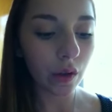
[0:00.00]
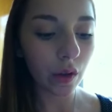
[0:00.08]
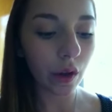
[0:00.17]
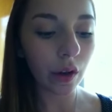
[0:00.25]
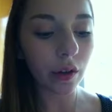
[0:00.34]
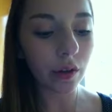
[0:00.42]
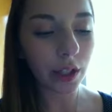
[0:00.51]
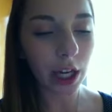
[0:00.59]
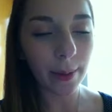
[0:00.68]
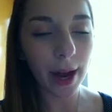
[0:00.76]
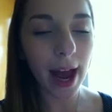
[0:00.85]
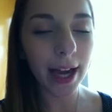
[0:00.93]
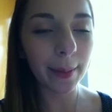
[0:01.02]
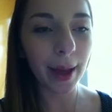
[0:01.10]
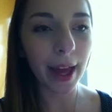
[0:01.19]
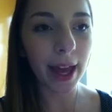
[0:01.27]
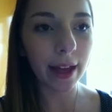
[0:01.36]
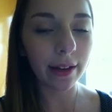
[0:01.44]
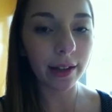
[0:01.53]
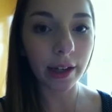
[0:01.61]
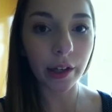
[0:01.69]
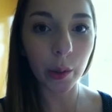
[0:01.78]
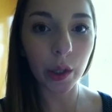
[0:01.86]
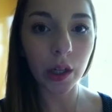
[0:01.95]
Oh, damn. I had it in my head, then I
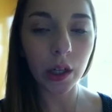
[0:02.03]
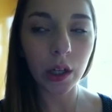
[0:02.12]
knew it